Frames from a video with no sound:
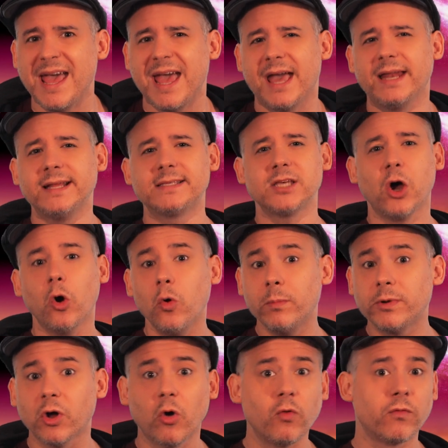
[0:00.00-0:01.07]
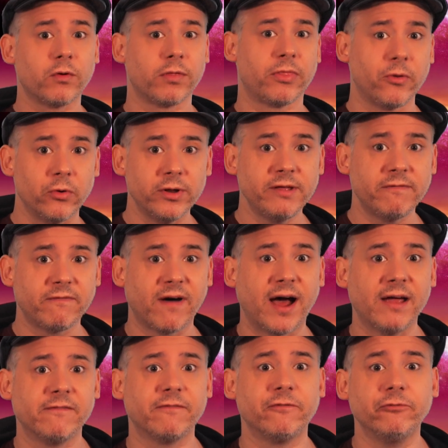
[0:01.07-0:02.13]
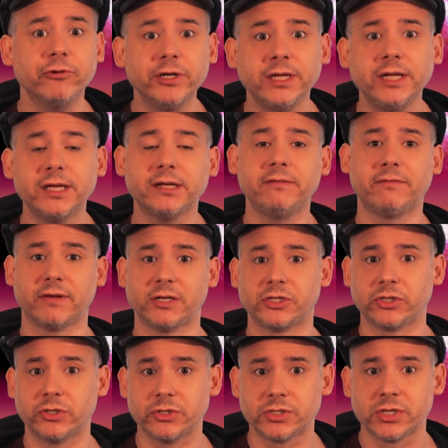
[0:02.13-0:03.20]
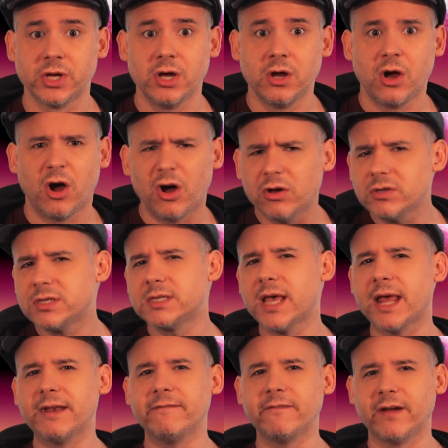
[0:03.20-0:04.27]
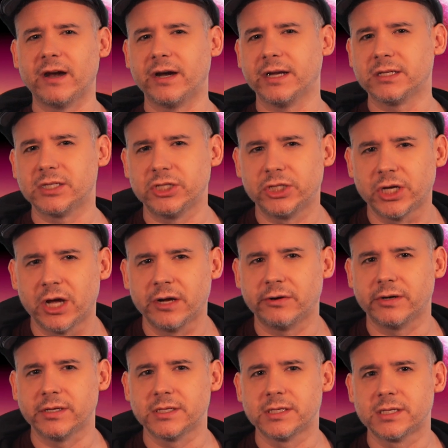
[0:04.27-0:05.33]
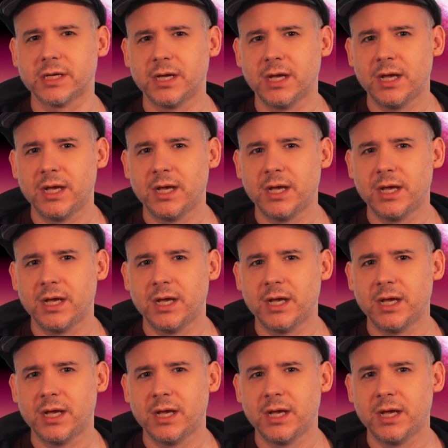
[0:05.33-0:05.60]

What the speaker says: and it's home to over 35 free adventures, all set in various genres.